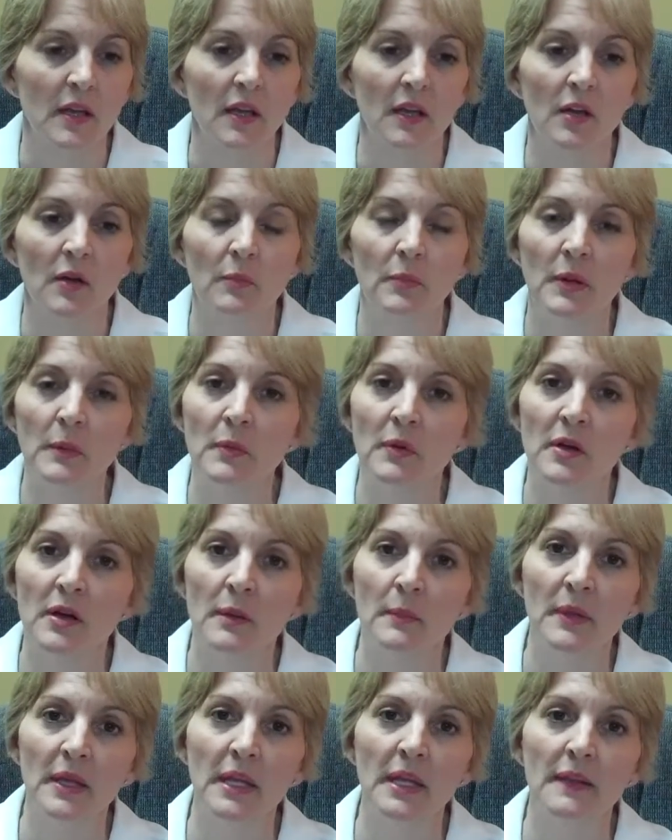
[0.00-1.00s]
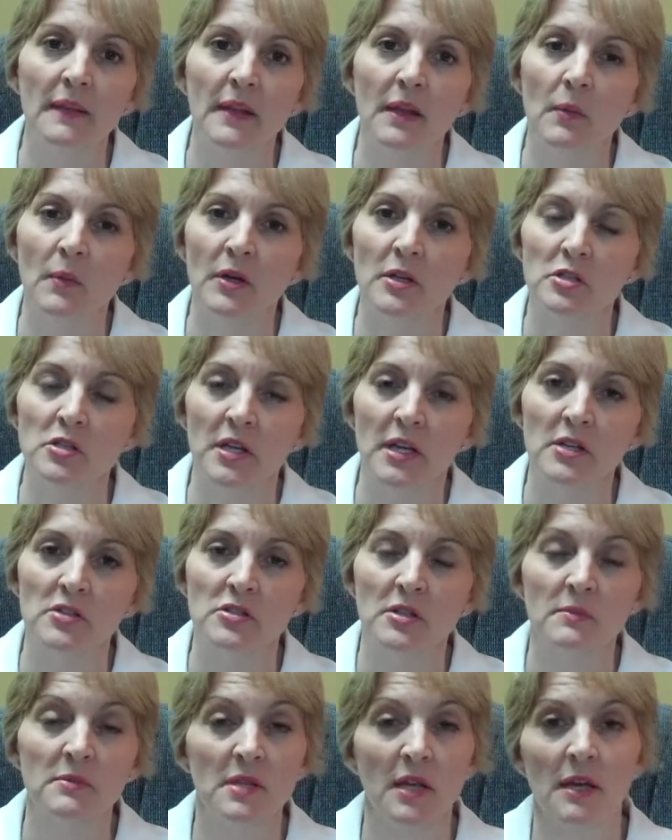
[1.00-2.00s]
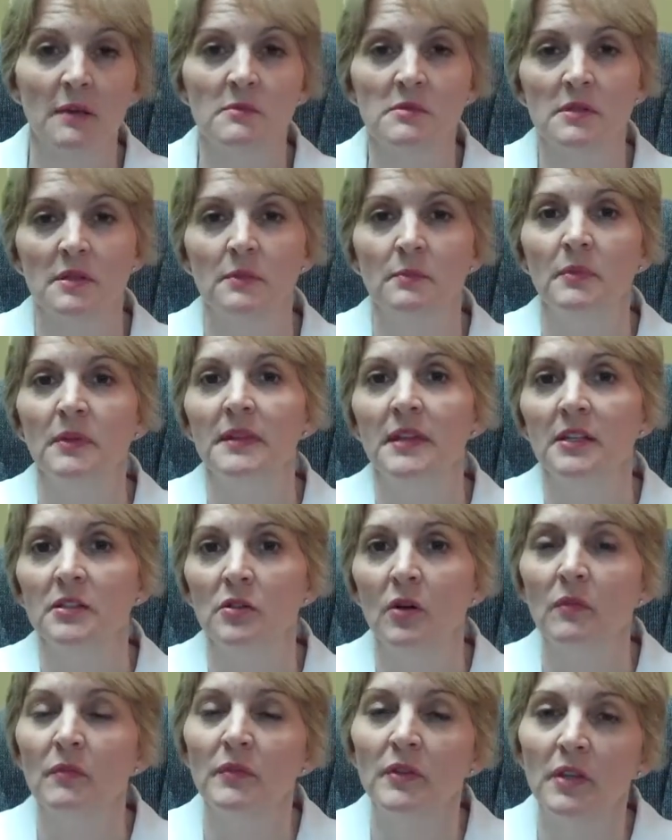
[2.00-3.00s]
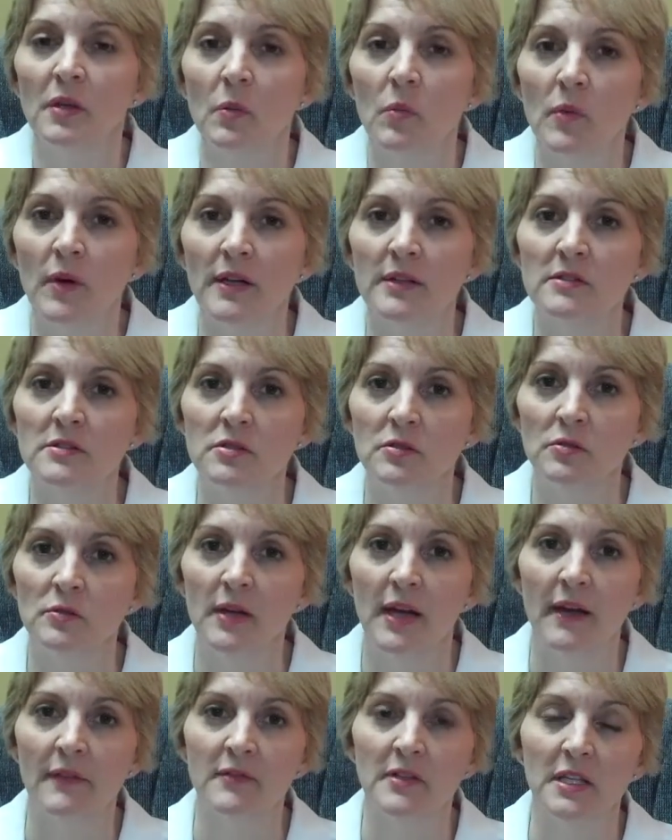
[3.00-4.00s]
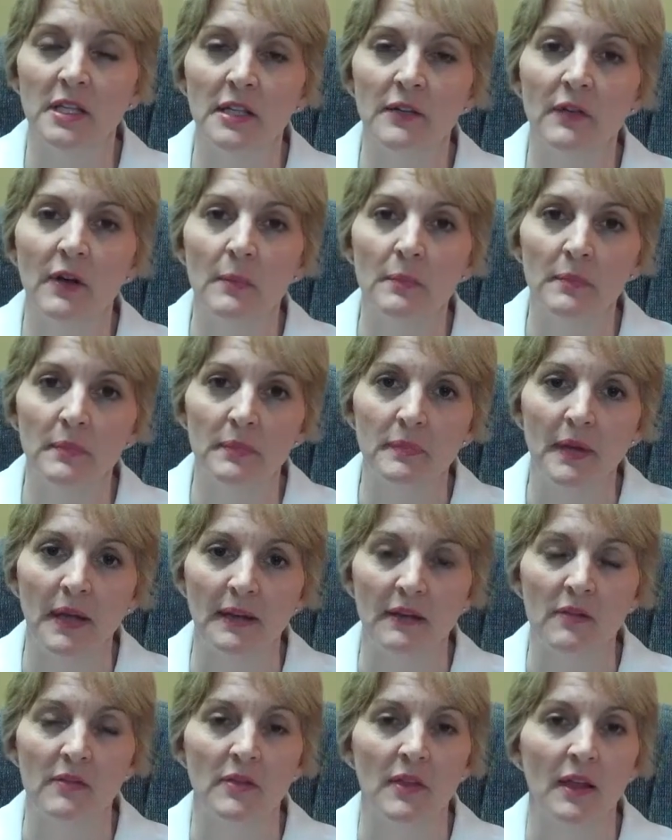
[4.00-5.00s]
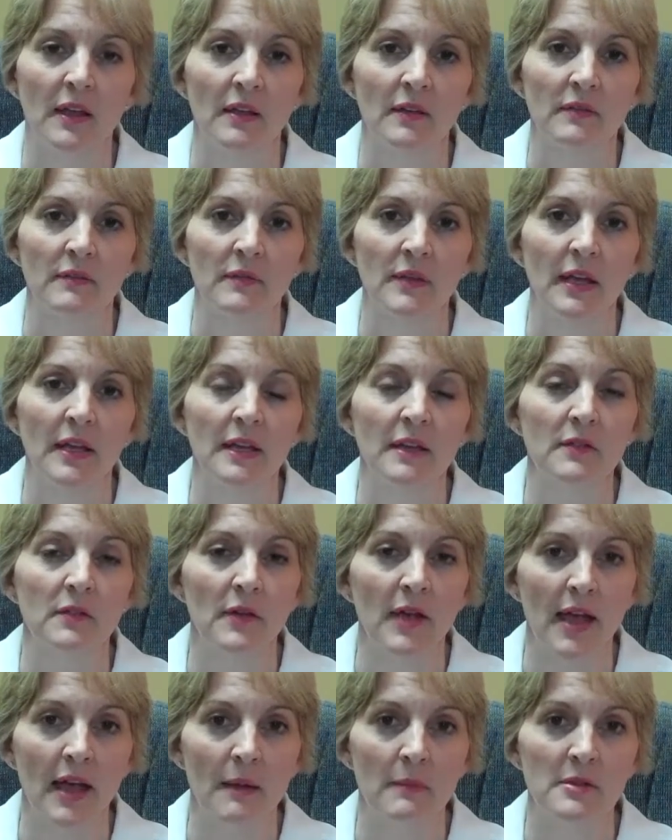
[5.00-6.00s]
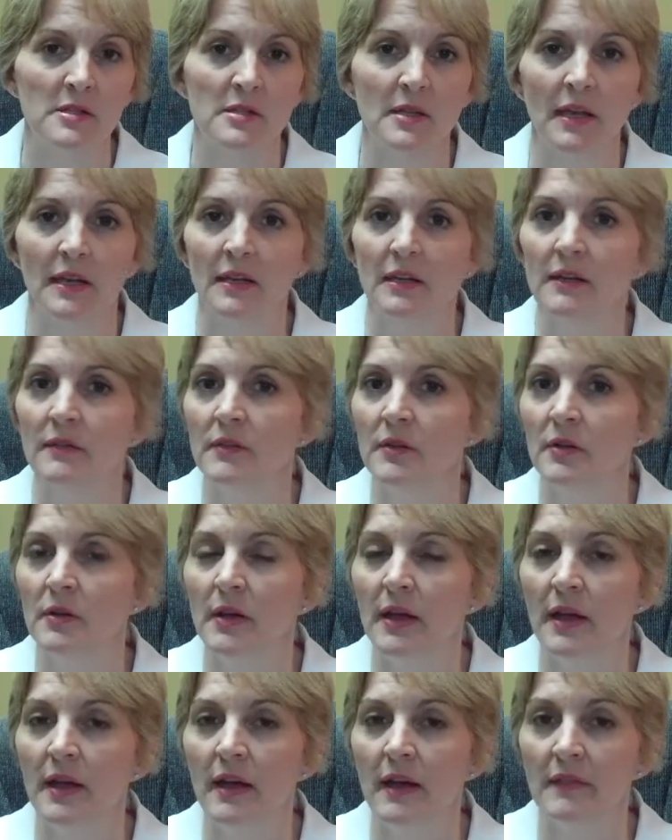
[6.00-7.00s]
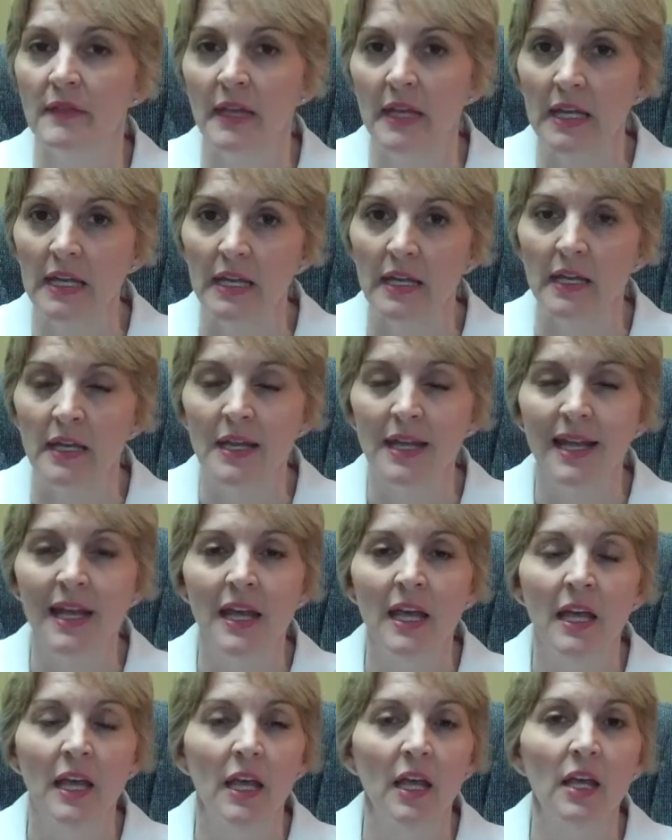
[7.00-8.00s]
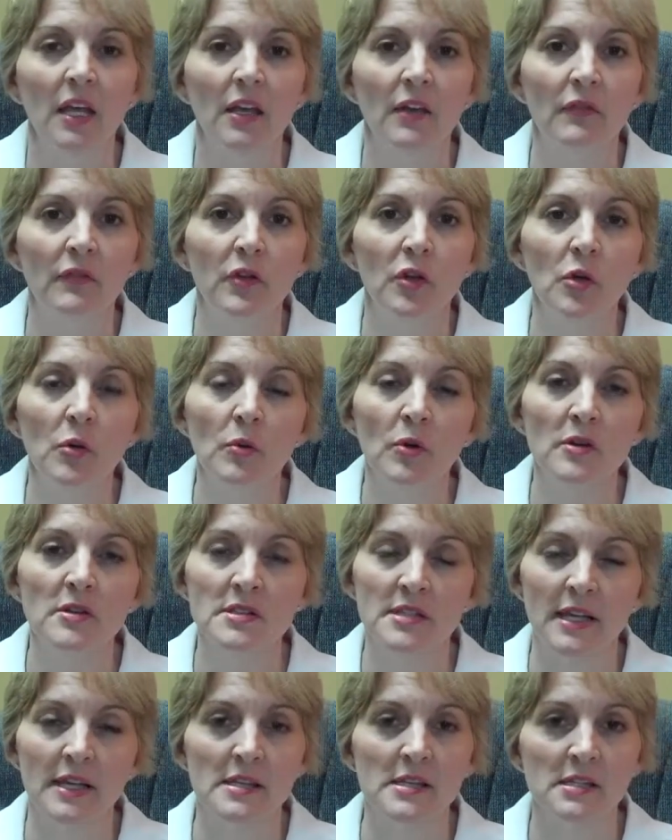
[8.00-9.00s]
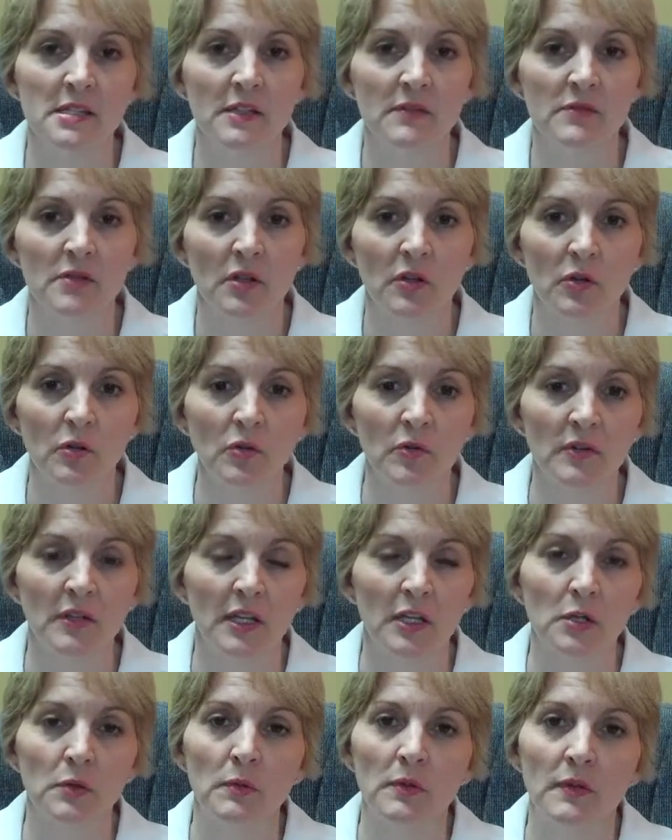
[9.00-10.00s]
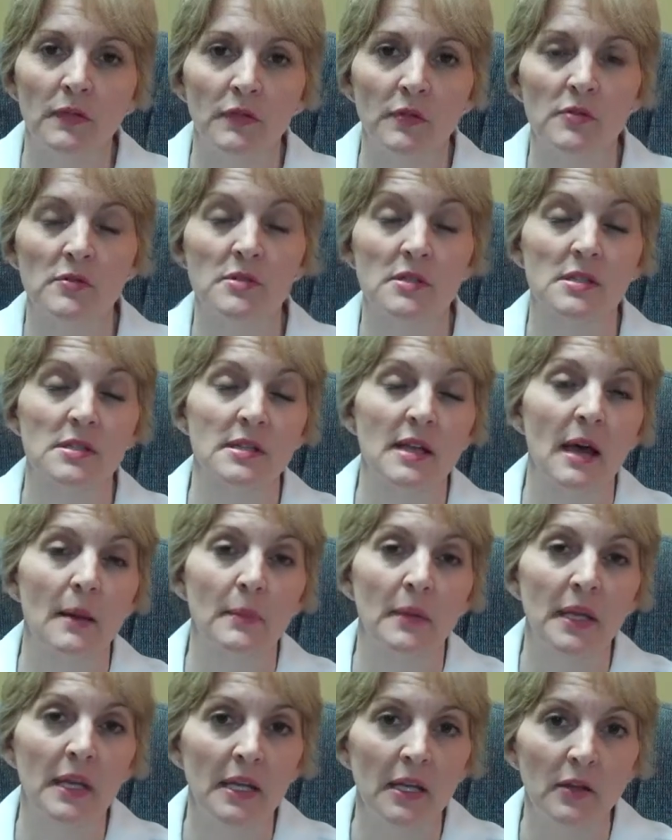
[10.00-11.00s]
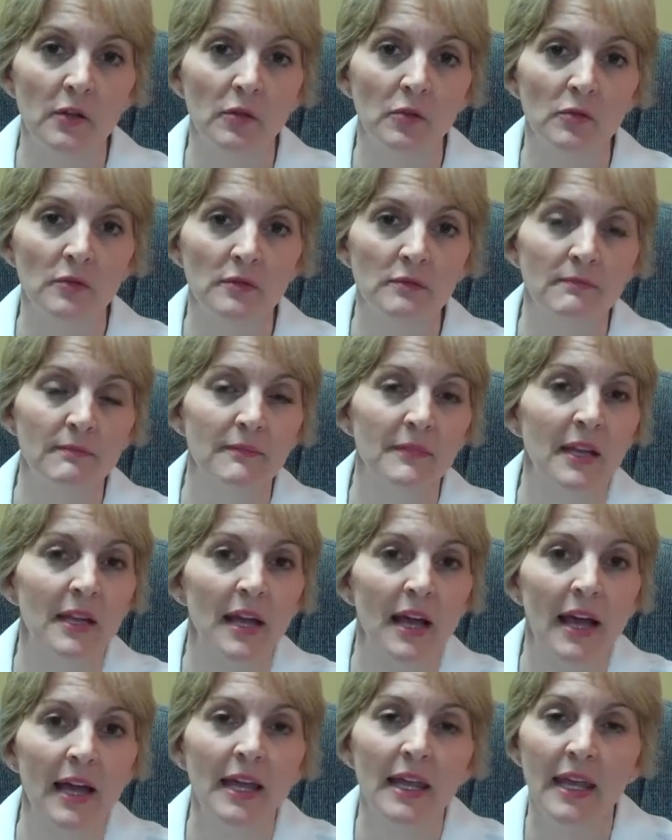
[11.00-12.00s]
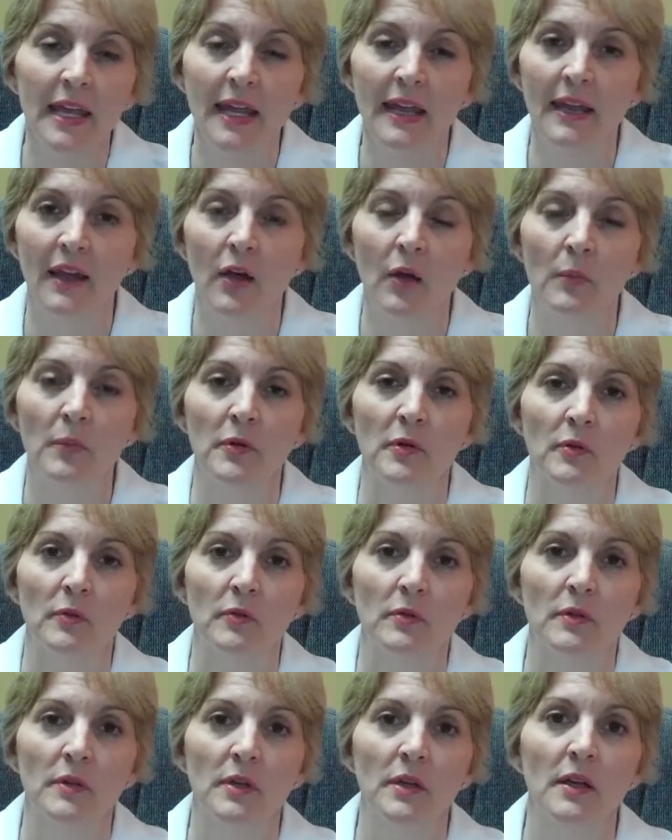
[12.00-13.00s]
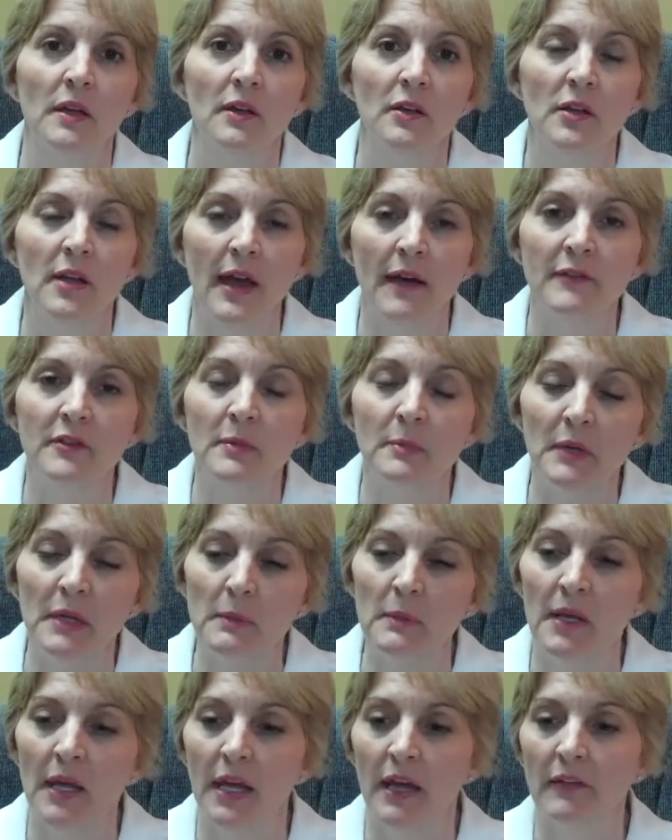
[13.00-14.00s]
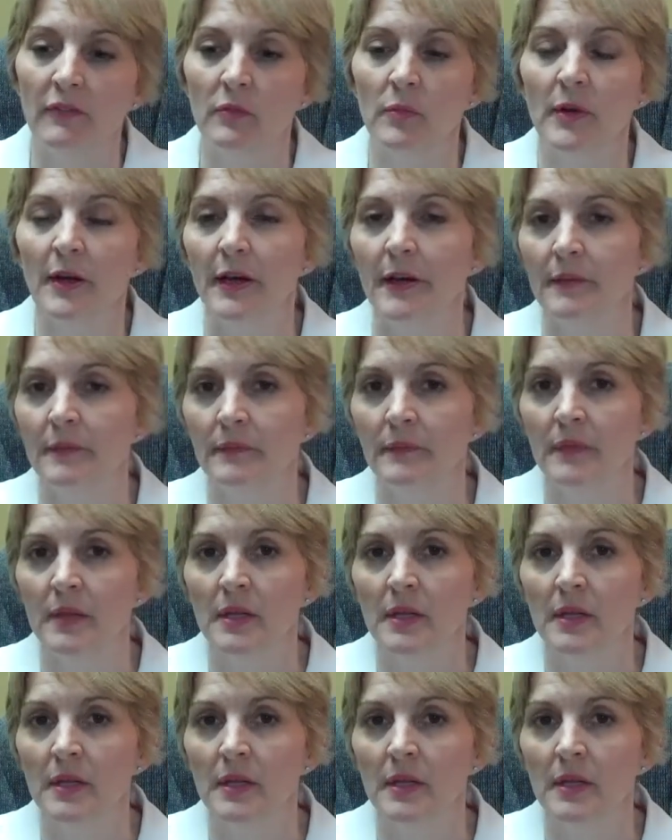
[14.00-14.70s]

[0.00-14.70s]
You know, people come in, they want change sometimes, but they don't really want to have to give up anything, any of their habits, any of their how they eat. If you are sensitive to gluten and you refuse to stop eating gluten, then I can't help you. You have to meet me halfway.